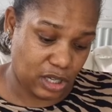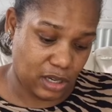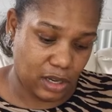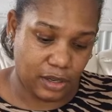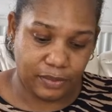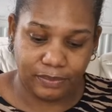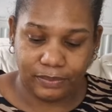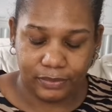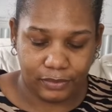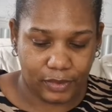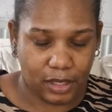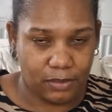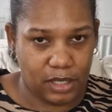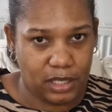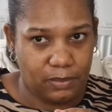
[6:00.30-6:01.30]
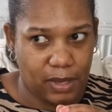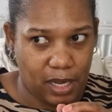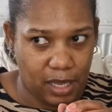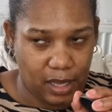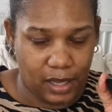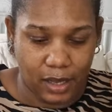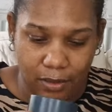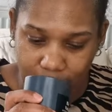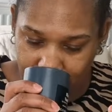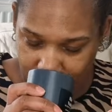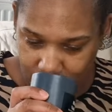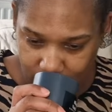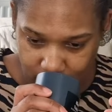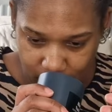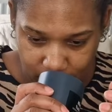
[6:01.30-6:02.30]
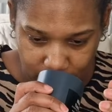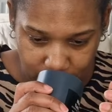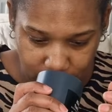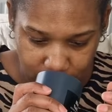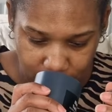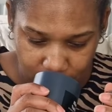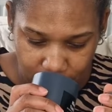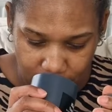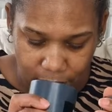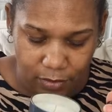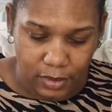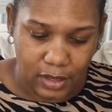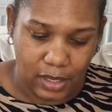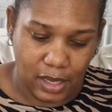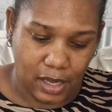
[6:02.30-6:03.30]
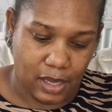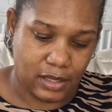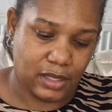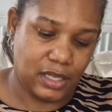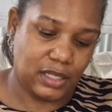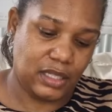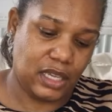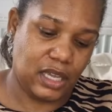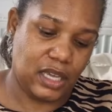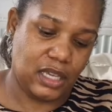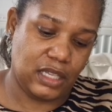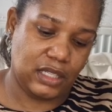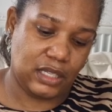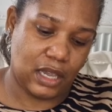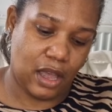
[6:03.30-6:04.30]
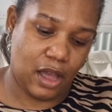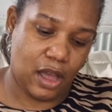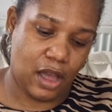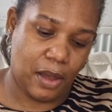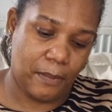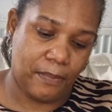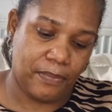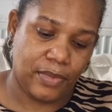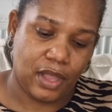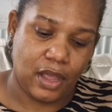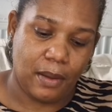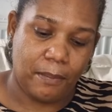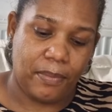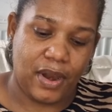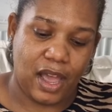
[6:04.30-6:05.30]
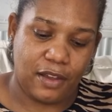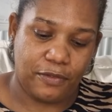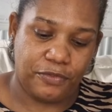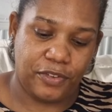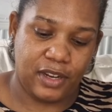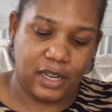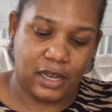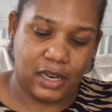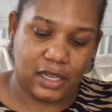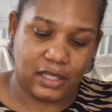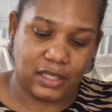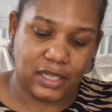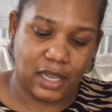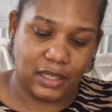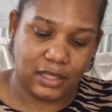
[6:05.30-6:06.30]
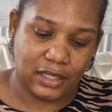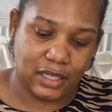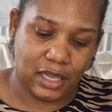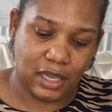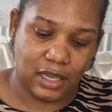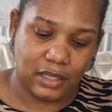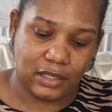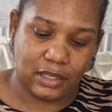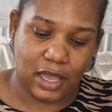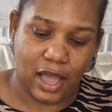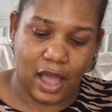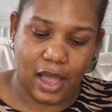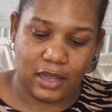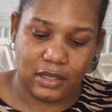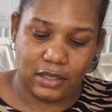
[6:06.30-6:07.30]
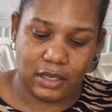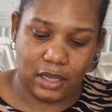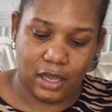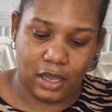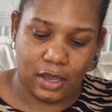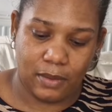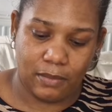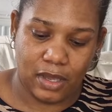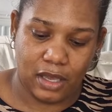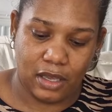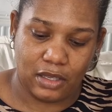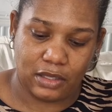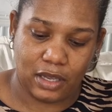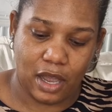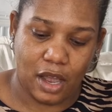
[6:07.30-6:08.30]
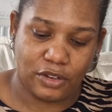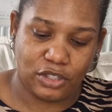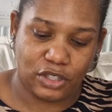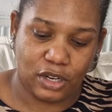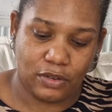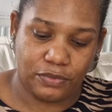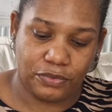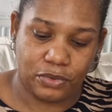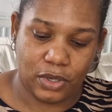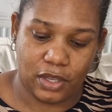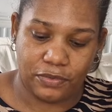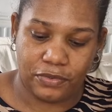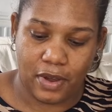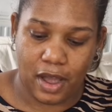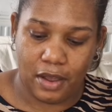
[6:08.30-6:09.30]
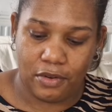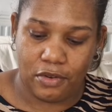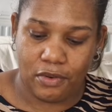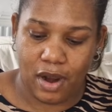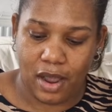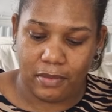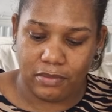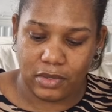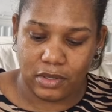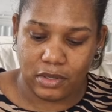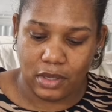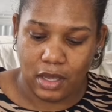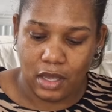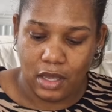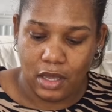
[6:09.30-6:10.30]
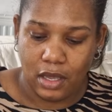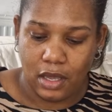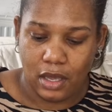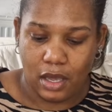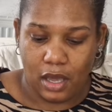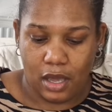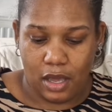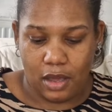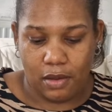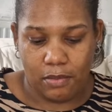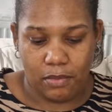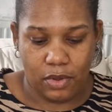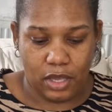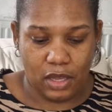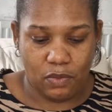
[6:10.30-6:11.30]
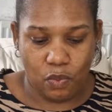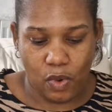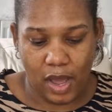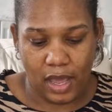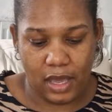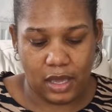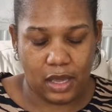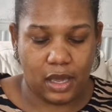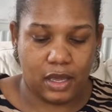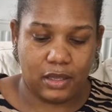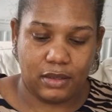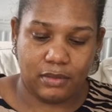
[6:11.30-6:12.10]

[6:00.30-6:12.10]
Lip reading: you know. Let me smell it again. Yeah, this is black vanilla scented, and it is 145 grams in weight.